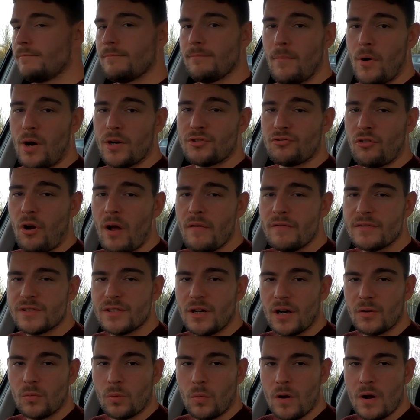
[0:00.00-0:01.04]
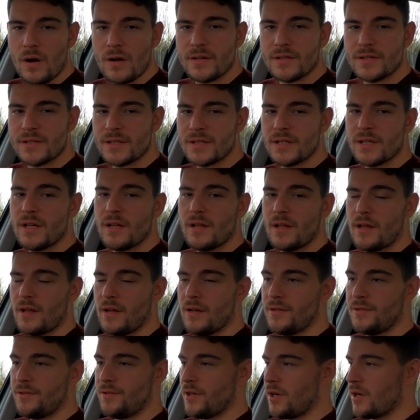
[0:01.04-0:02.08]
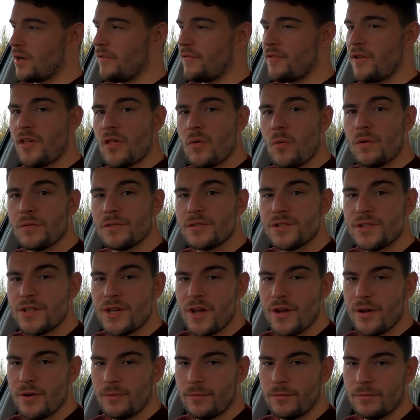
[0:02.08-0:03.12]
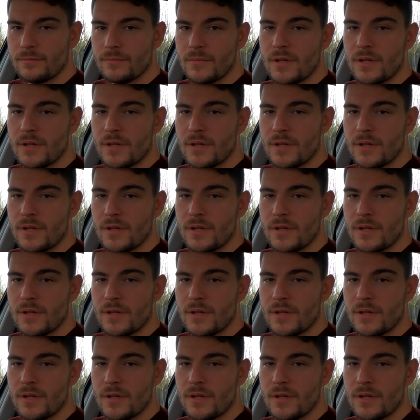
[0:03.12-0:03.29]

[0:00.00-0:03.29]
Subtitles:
My driver's side works, none of the other ones do.